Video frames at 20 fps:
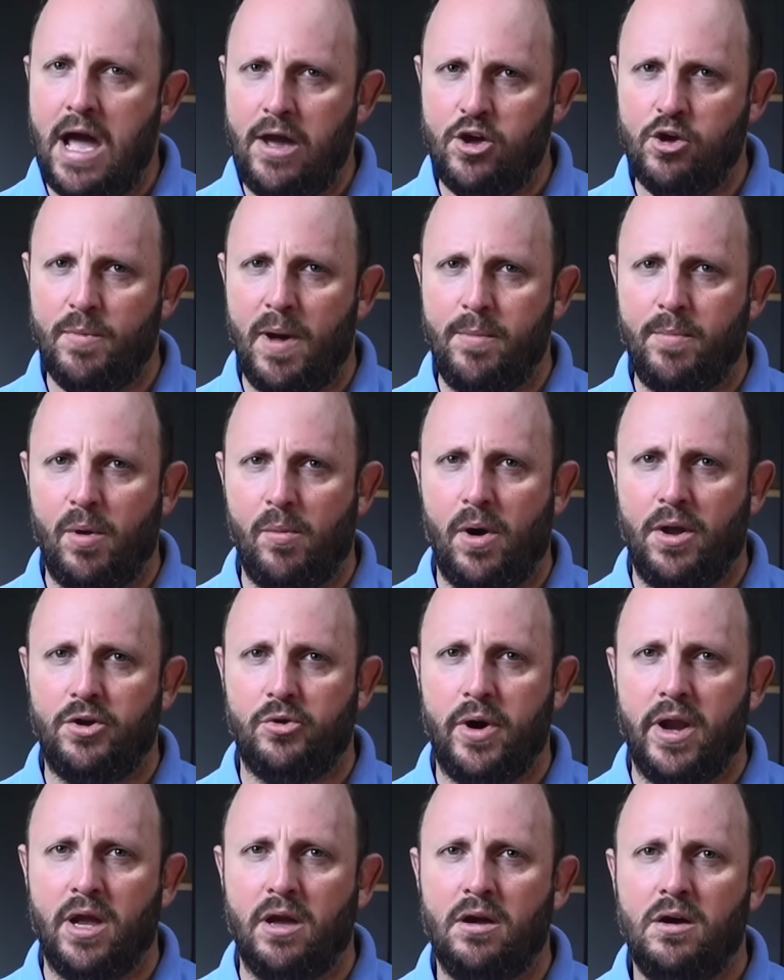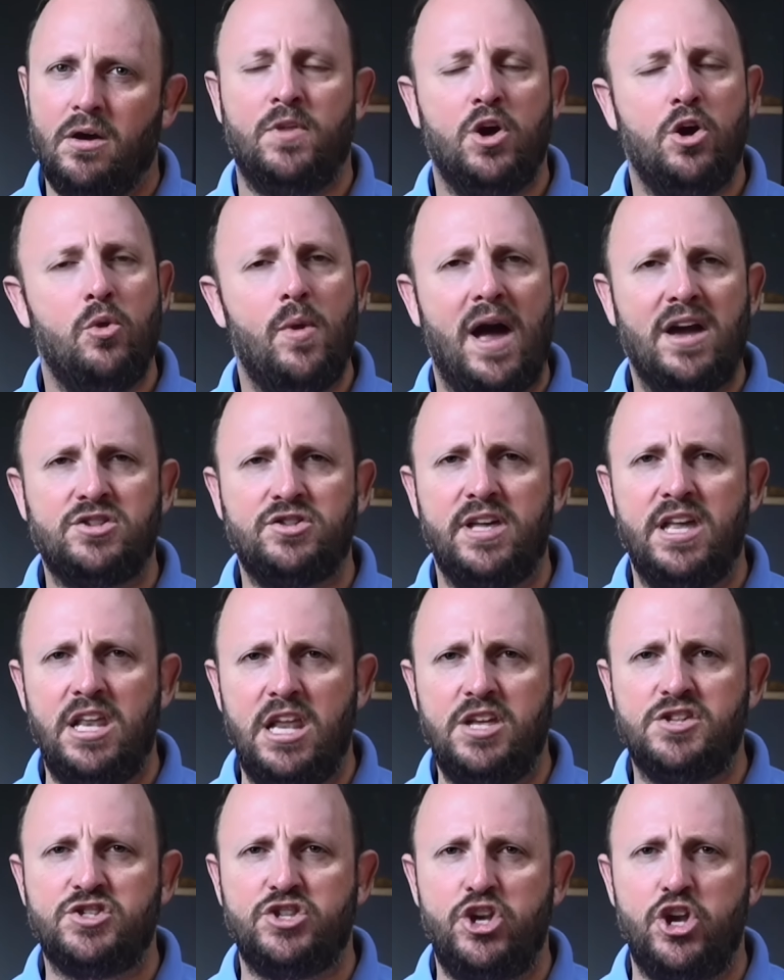you might be wondering, who actually
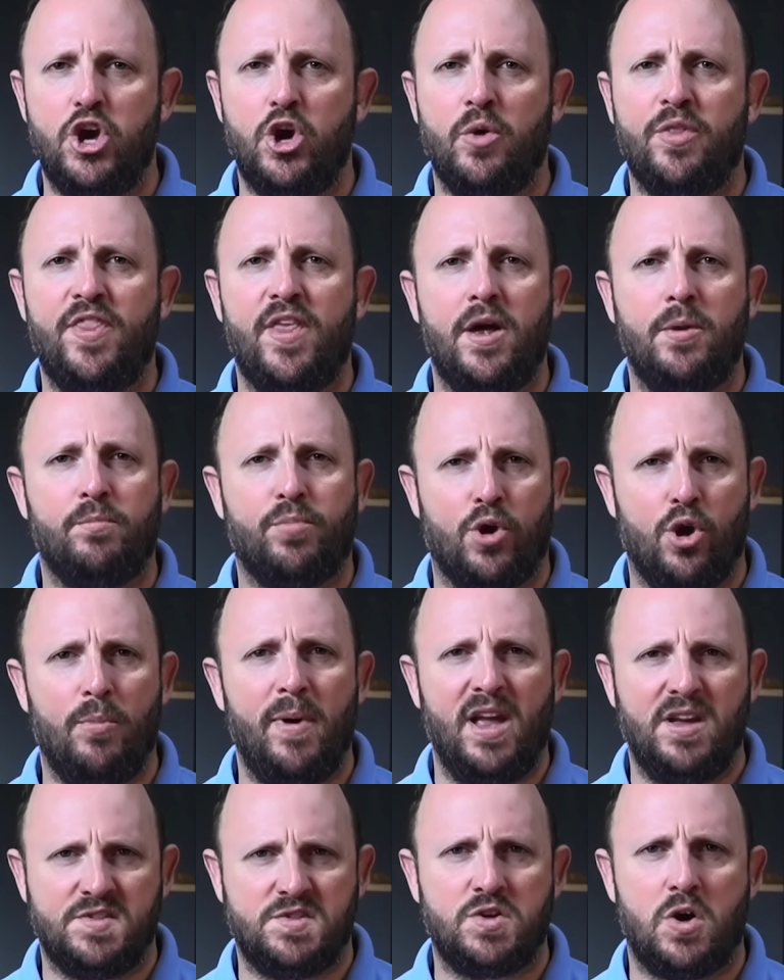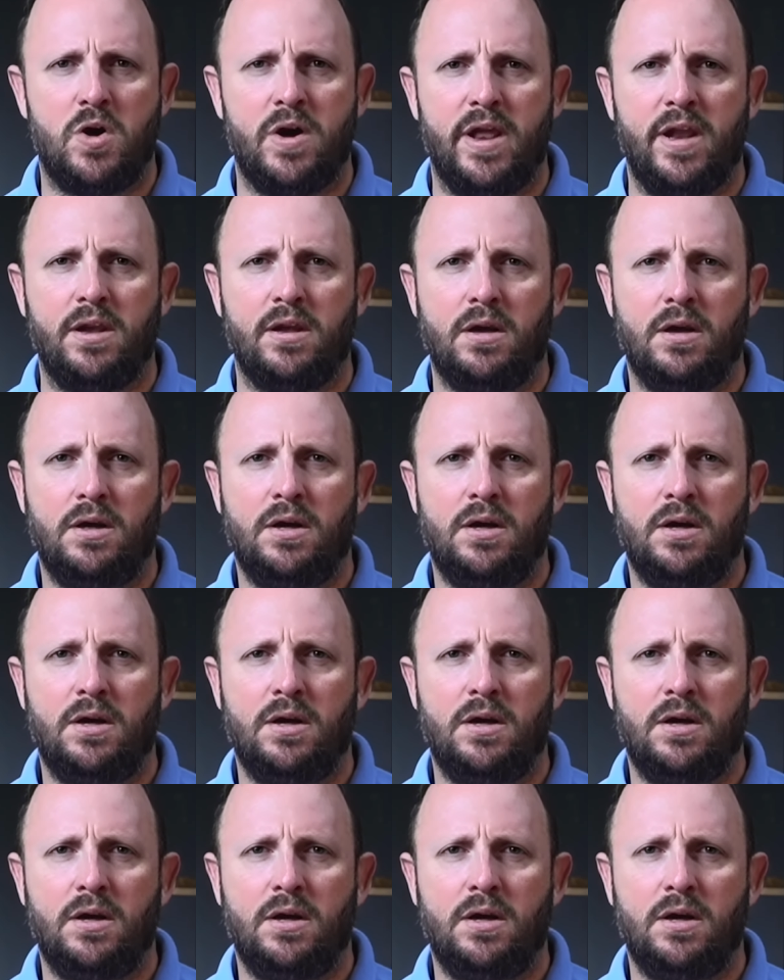needs to know that probate has started?